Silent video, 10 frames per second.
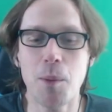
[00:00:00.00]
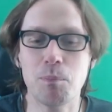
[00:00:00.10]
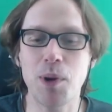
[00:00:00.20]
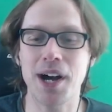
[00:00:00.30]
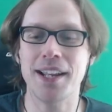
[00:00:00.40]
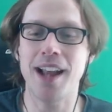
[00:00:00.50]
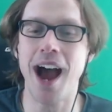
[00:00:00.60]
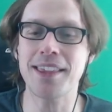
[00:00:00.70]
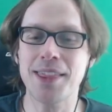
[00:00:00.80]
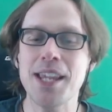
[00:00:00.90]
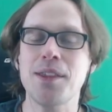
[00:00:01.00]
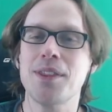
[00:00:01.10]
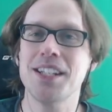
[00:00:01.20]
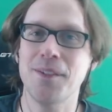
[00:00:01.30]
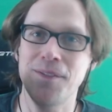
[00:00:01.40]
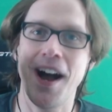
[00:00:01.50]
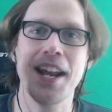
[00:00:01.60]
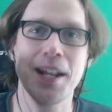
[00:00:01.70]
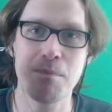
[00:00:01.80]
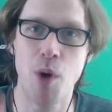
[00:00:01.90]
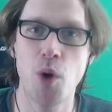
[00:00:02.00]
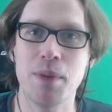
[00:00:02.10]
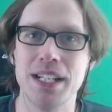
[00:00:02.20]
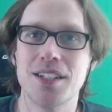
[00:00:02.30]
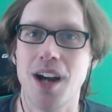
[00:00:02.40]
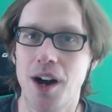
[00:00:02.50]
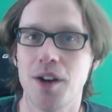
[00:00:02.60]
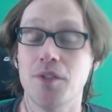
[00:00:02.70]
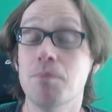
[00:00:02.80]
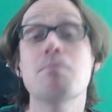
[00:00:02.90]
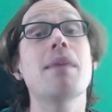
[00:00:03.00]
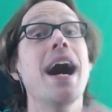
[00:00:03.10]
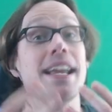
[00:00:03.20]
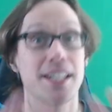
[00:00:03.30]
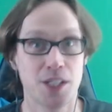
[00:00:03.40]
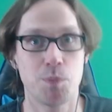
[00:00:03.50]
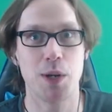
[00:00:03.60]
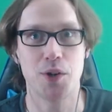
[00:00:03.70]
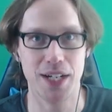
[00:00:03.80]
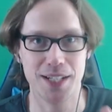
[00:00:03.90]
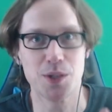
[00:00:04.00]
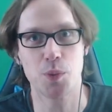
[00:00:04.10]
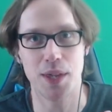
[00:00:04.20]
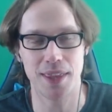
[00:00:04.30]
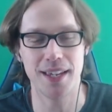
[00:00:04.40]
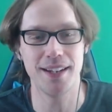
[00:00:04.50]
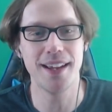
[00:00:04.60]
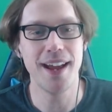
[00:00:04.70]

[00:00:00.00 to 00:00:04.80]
But I think the defining moment of my experience with it,